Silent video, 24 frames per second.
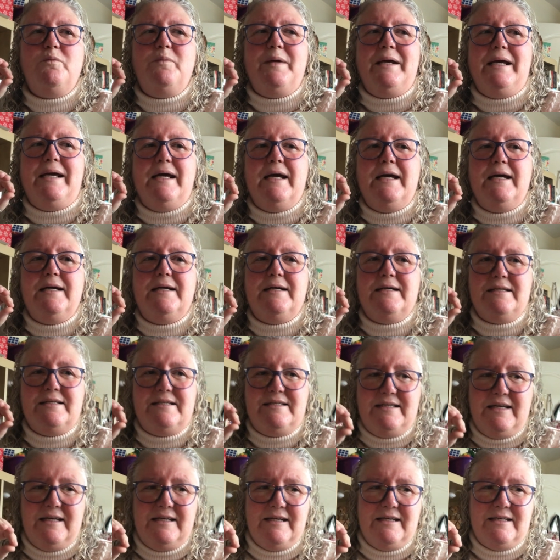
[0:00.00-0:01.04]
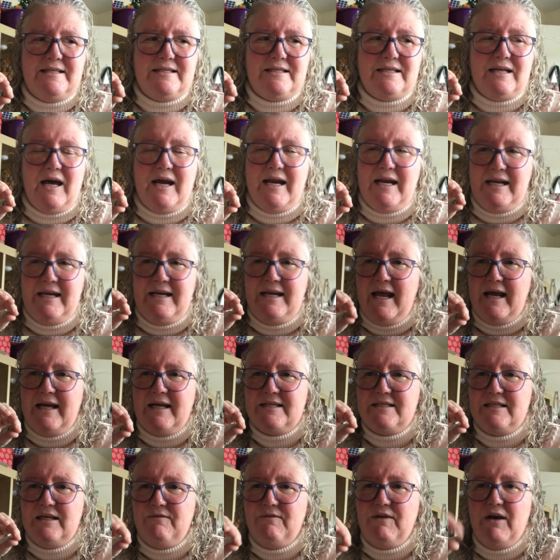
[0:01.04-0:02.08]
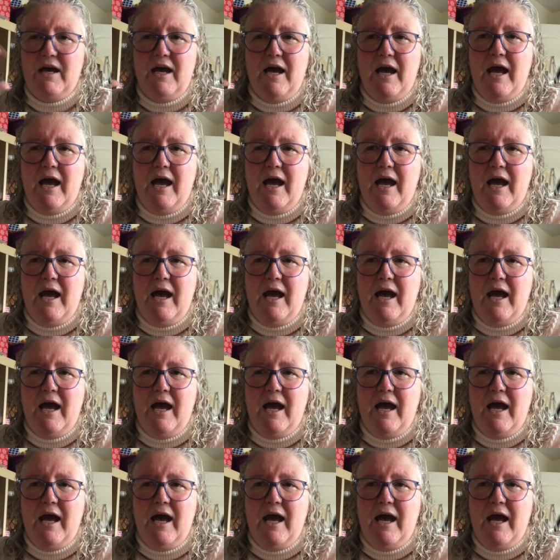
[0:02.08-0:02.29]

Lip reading: be considered slightly negative,